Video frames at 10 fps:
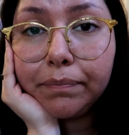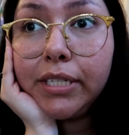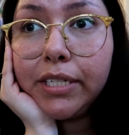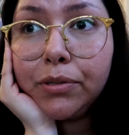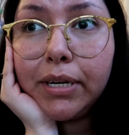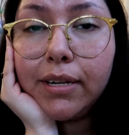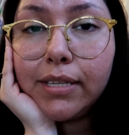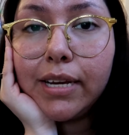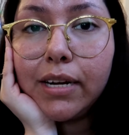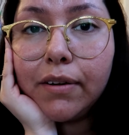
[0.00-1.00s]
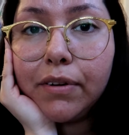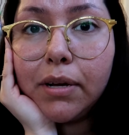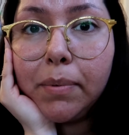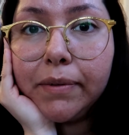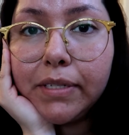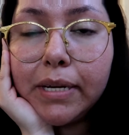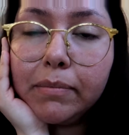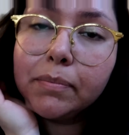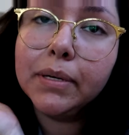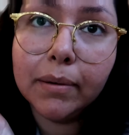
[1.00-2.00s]
She did try to take it off a couple of
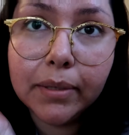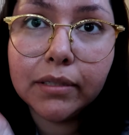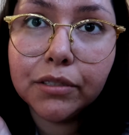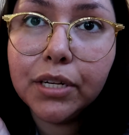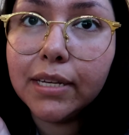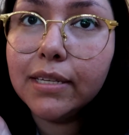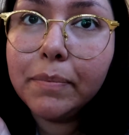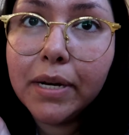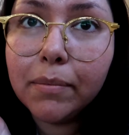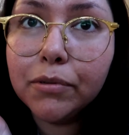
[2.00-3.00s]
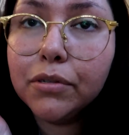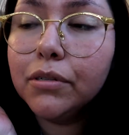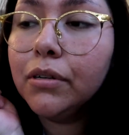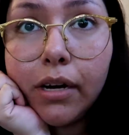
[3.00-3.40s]
times, but I mean, she hasn't been able to.